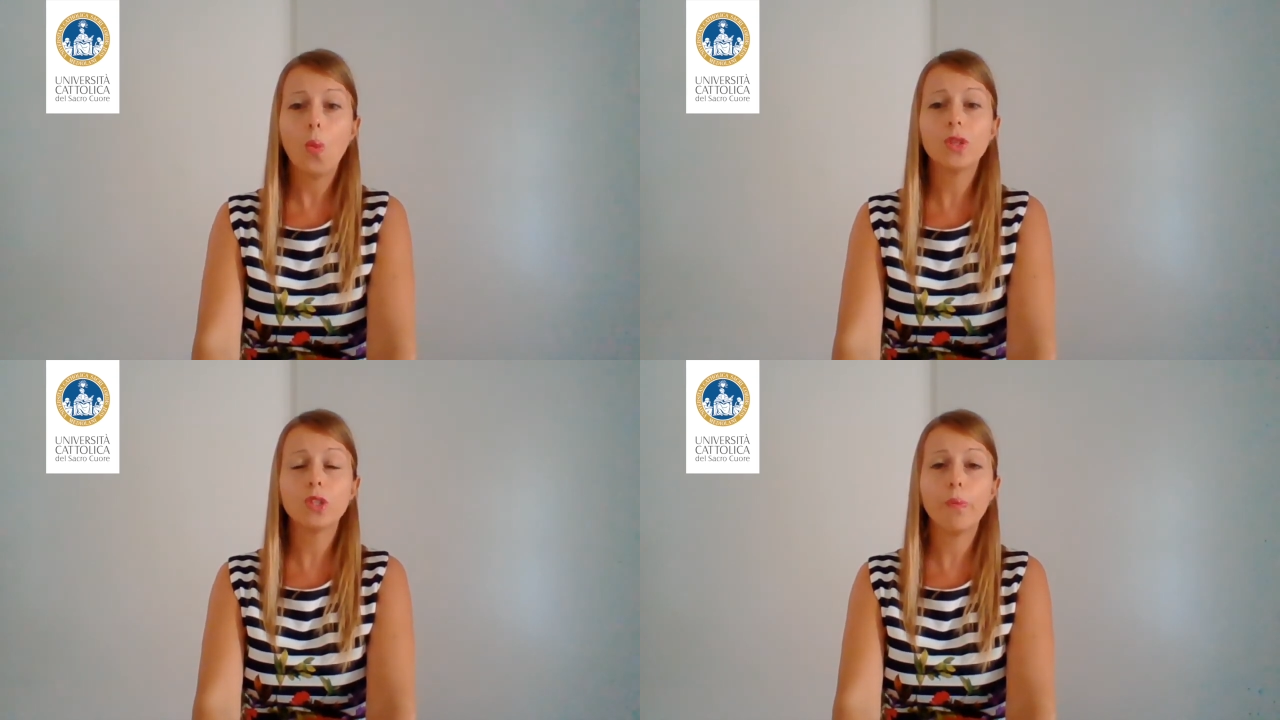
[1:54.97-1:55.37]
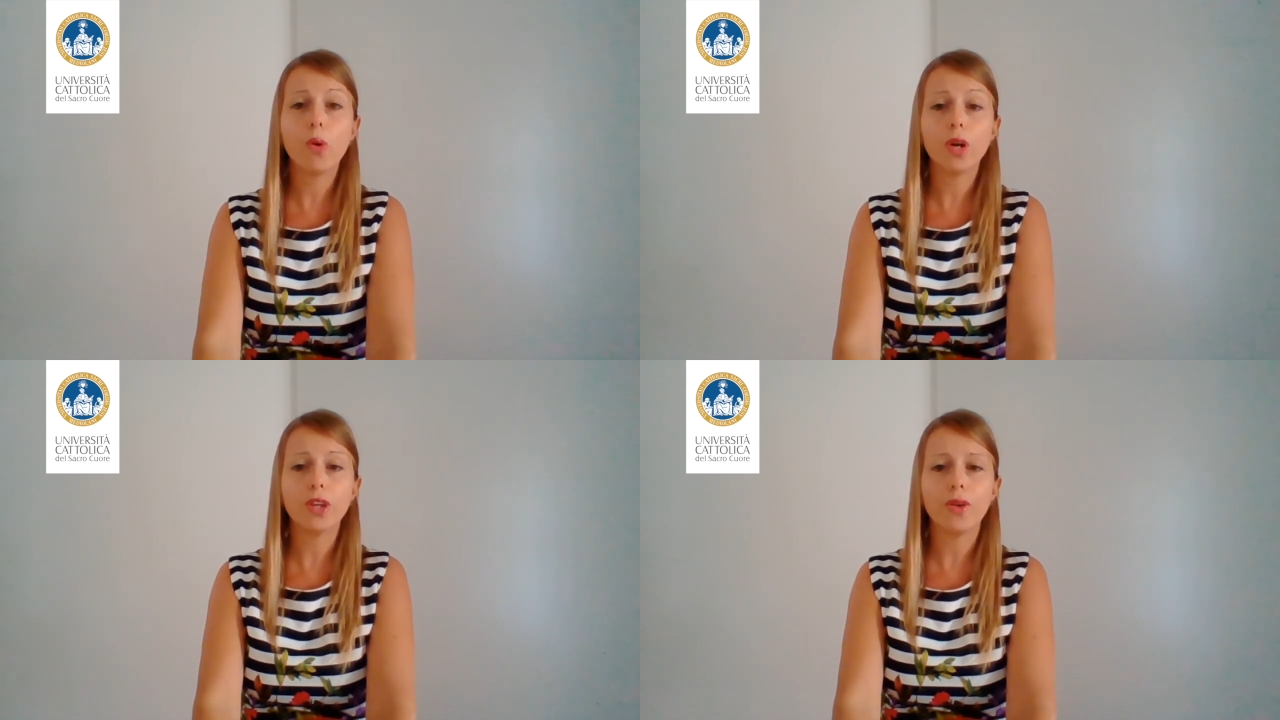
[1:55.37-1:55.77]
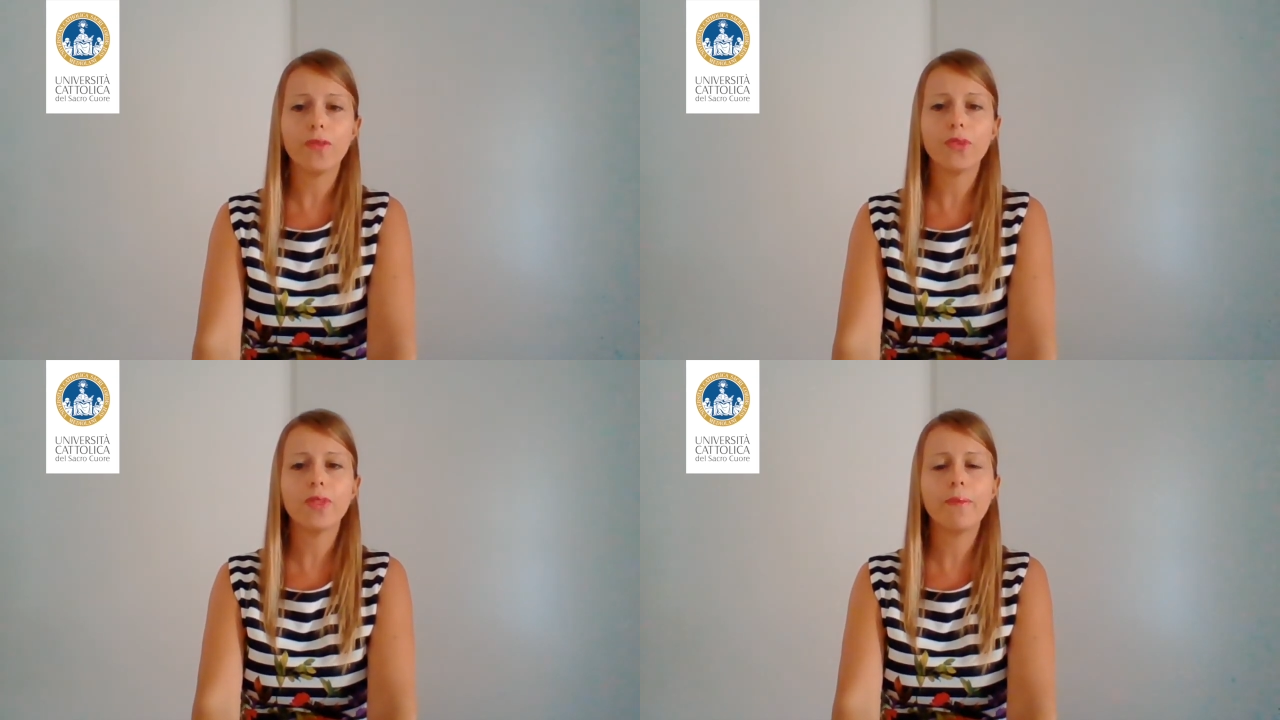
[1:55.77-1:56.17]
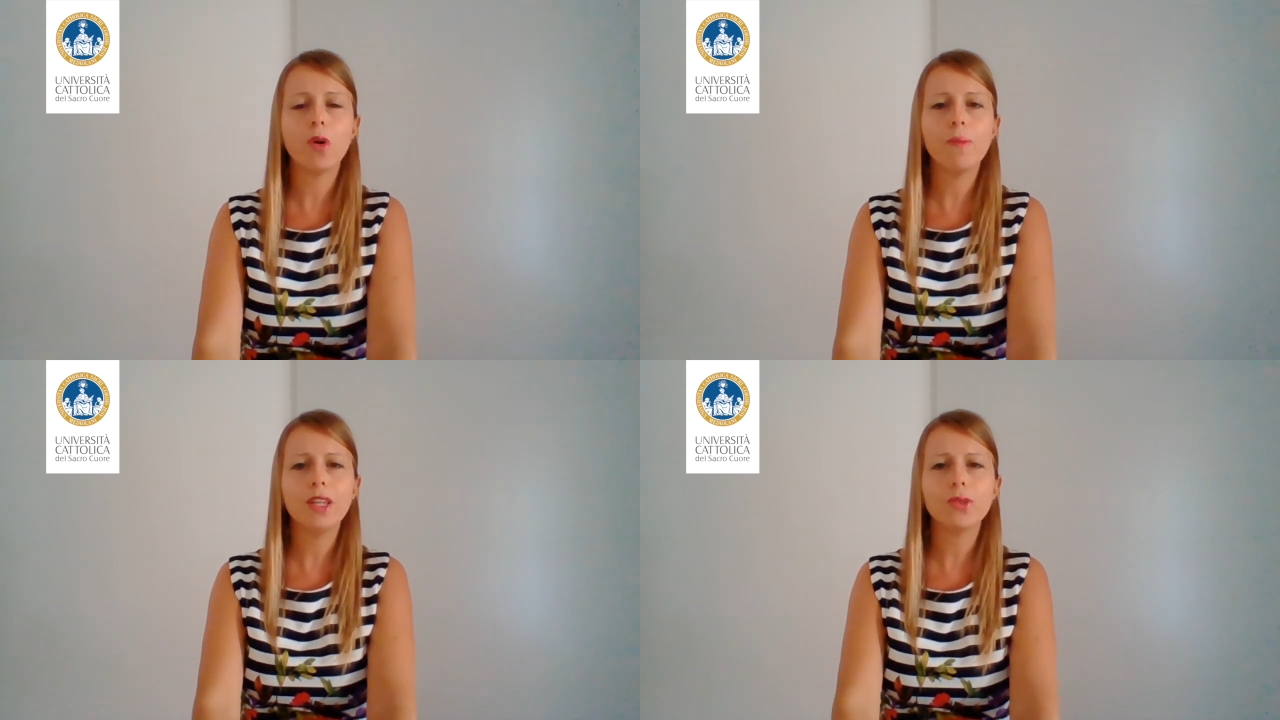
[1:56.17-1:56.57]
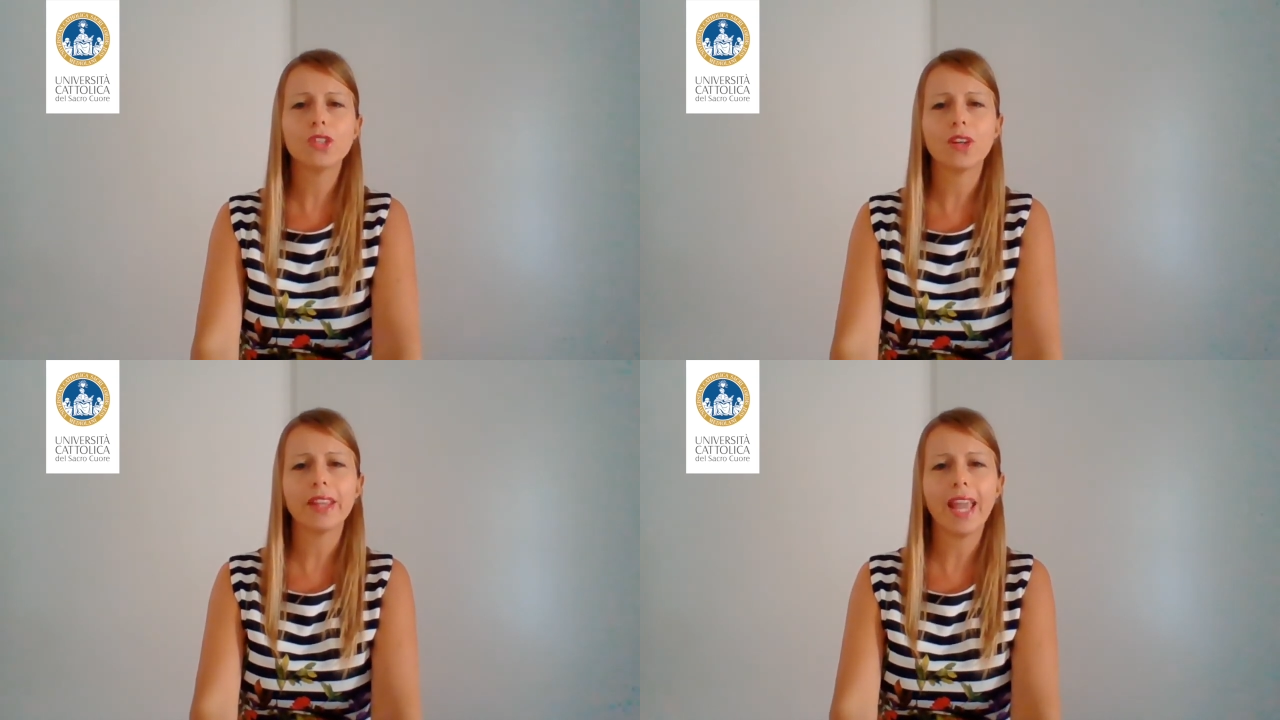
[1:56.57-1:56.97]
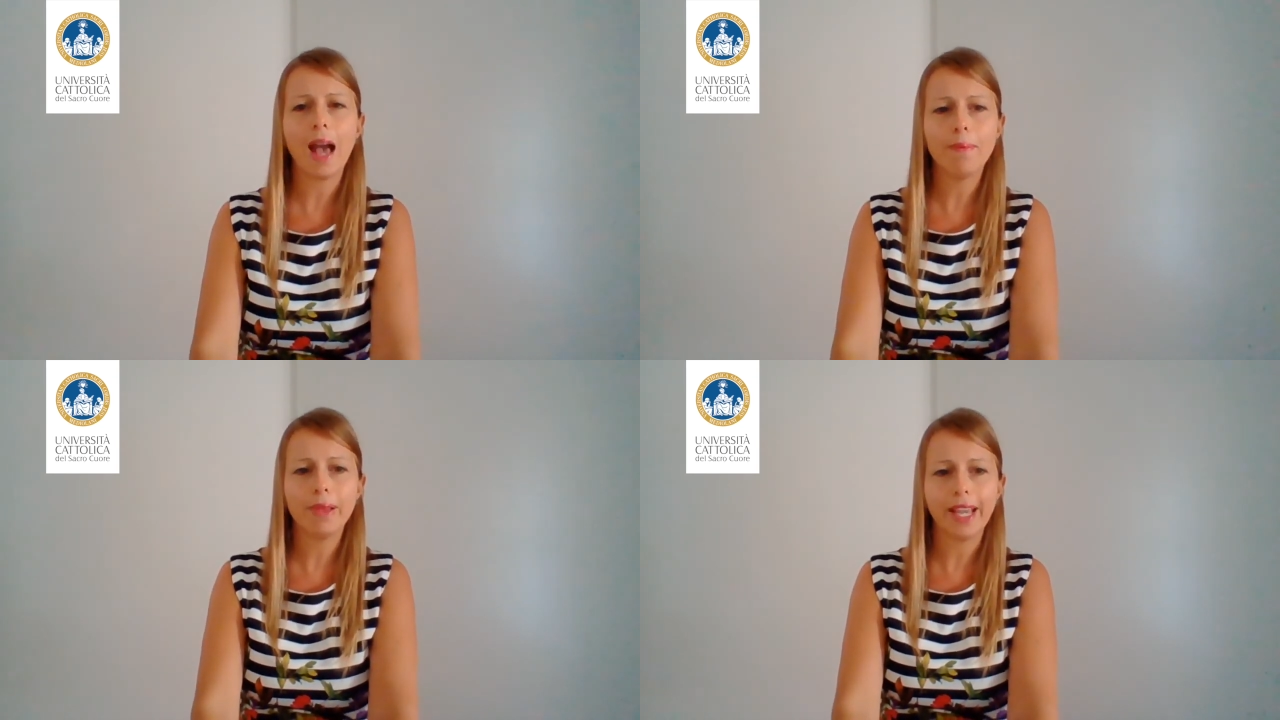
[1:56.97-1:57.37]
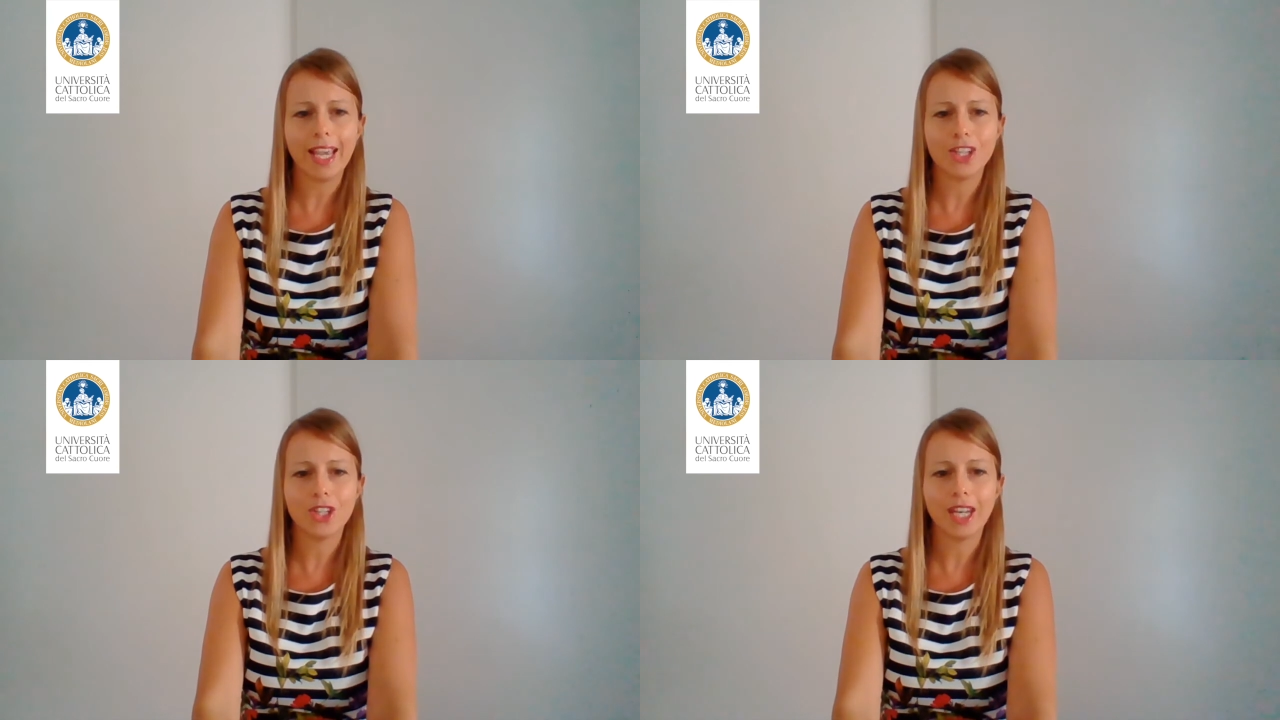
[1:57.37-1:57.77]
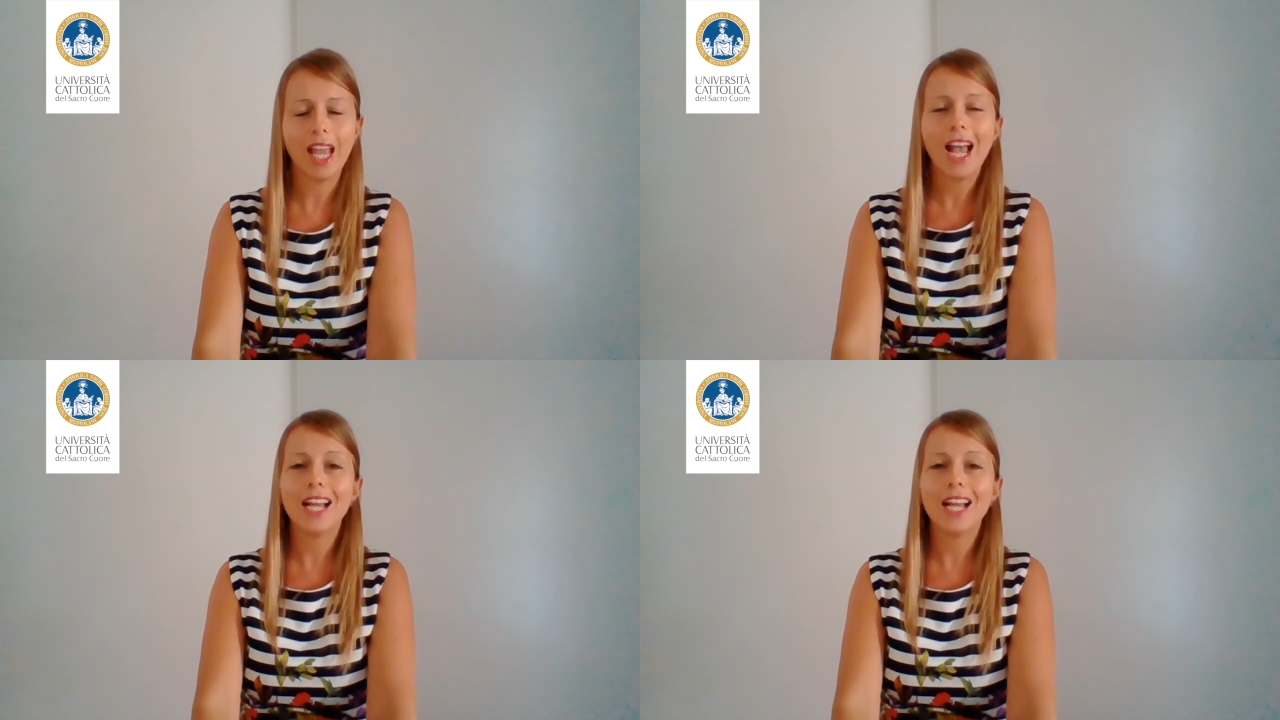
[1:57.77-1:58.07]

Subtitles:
will support you from the moment you start the application